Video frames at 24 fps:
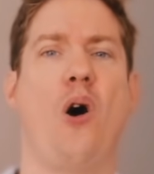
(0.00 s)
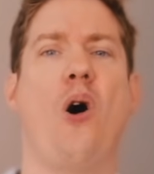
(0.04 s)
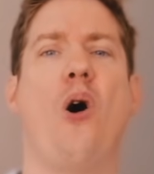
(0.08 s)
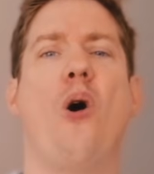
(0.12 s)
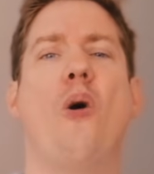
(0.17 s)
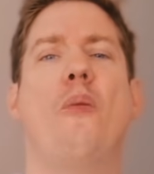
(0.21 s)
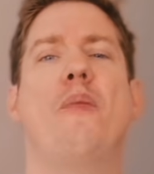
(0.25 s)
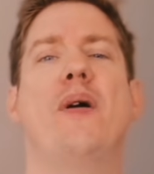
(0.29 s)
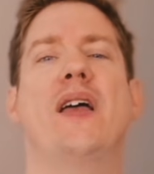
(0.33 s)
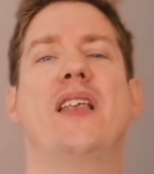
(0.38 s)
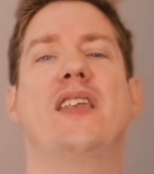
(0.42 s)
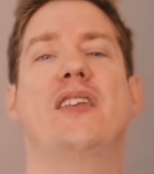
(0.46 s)

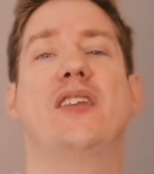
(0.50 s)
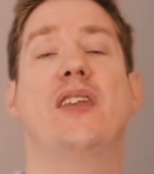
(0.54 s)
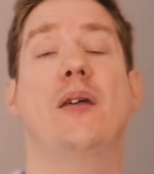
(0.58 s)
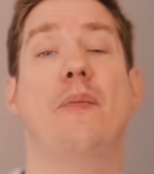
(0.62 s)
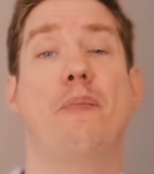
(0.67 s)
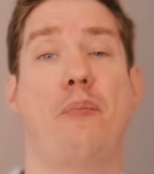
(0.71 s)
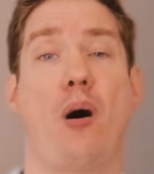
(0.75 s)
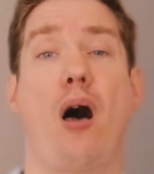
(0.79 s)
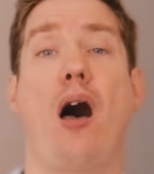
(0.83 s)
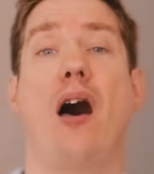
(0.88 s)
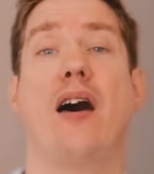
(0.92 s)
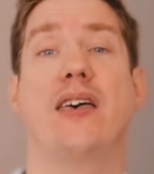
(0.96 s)
Open to the
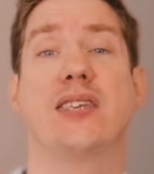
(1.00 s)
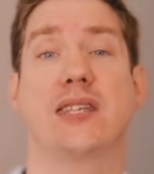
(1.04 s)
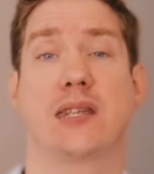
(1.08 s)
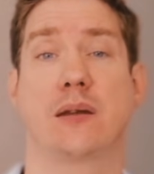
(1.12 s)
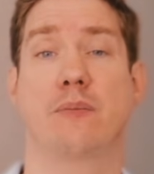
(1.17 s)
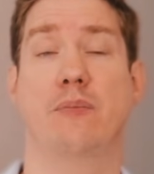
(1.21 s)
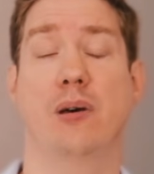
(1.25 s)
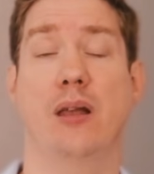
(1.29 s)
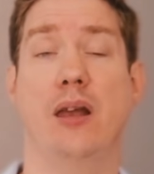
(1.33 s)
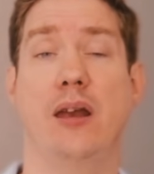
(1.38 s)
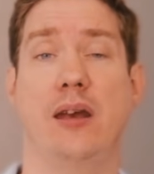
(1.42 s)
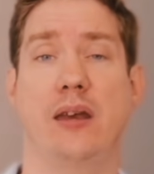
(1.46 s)

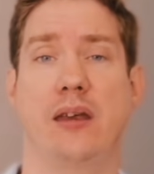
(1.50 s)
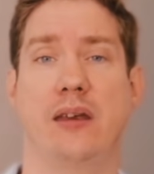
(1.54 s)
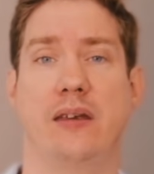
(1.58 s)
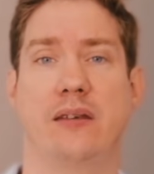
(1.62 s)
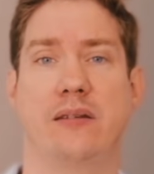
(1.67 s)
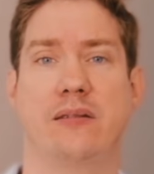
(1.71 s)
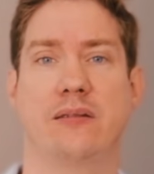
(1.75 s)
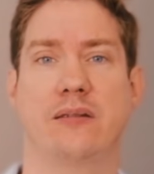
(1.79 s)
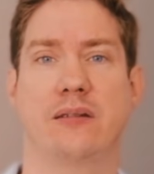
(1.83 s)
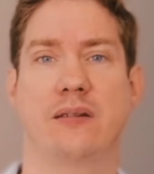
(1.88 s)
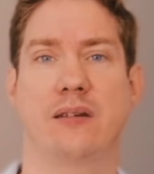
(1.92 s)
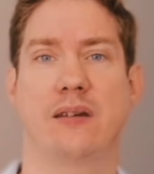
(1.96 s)

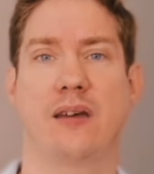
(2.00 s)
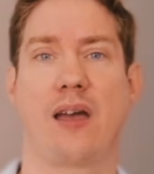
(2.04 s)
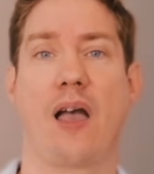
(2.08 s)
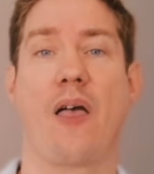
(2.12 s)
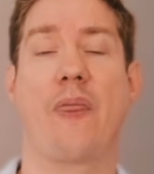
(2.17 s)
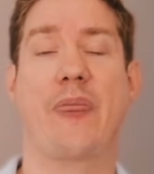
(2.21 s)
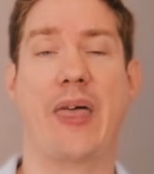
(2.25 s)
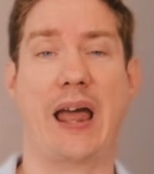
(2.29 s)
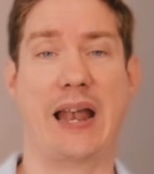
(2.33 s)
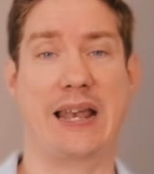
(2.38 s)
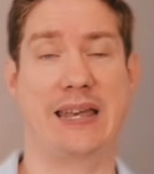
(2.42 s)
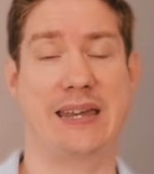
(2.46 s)
possibilities
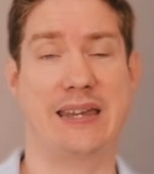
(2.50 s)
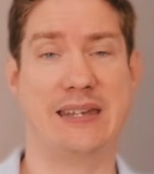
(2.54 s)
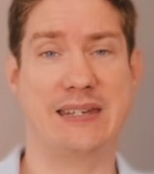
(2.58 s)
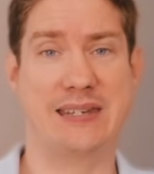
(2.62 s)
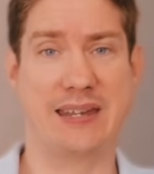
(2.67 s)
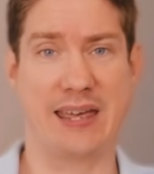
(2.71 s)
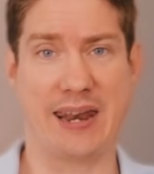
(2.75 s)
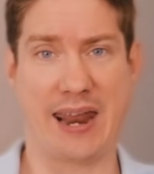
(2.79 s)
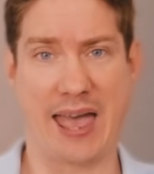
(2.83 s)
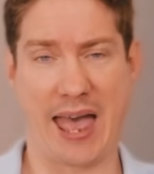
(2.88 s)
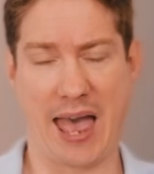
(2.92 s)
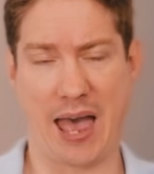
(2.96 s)
that this
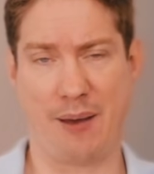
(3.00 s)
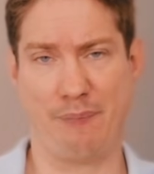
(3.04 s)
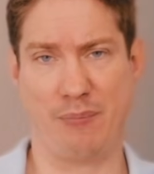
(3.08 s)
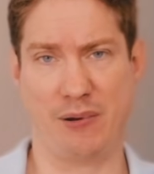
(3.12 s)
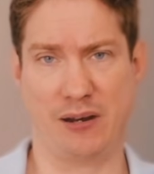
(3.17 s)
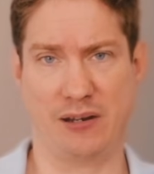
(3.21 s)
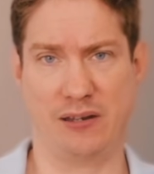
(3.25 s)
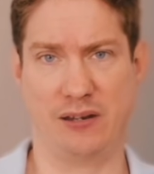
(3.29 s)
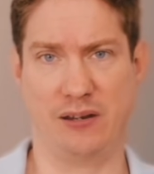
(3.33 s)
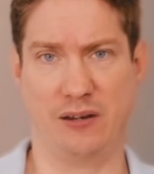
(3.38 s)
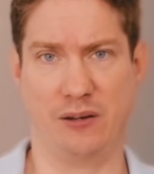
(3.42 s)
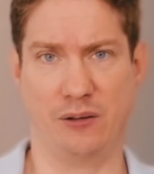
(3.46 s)
can
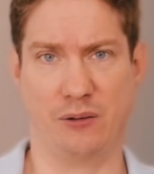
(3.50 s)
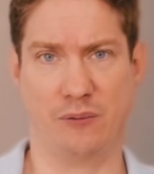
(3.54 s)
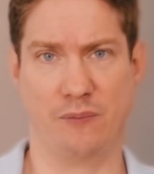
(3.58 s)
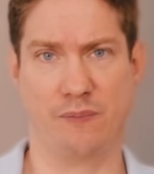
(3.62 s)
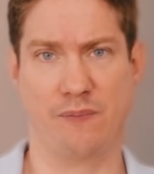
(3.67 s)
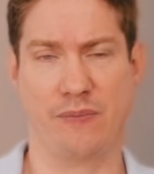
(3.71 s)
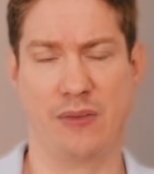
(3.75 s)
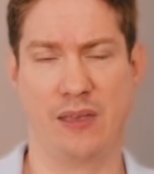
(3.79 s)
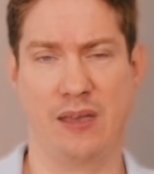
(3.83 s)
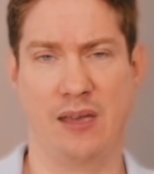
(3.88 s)
happen to you.